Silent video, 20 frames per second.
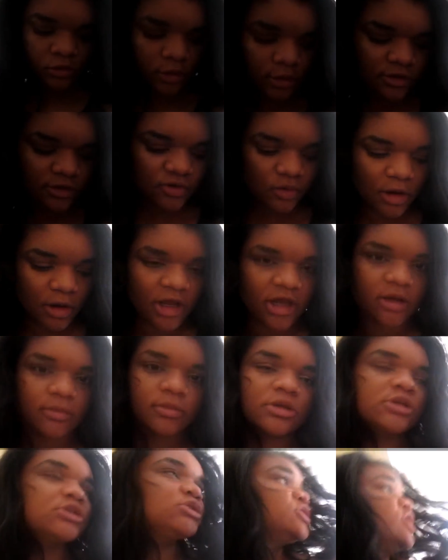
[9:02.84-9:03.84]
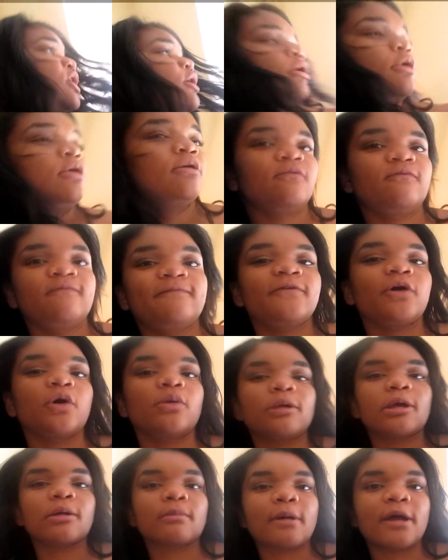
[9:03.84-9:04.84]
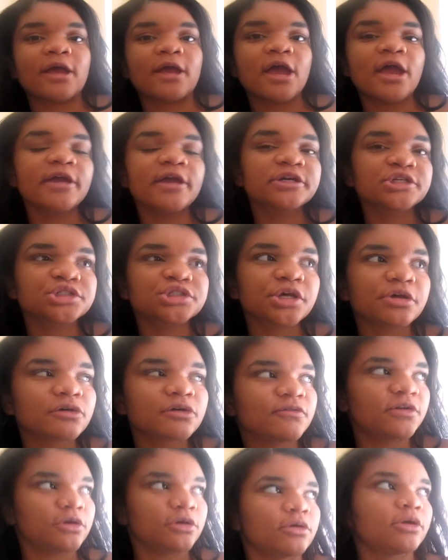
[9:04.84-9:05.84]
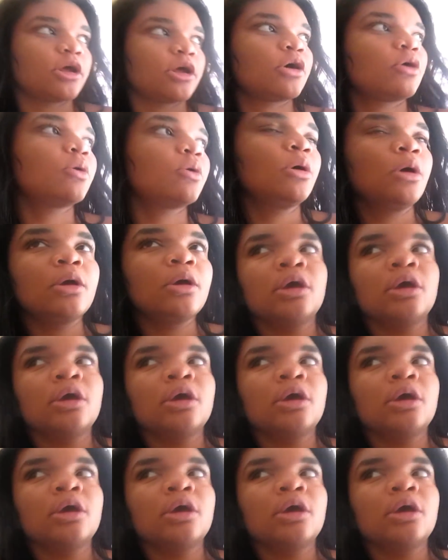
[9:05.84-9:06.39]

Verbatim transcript: So I'm done filming my hairstyle video now.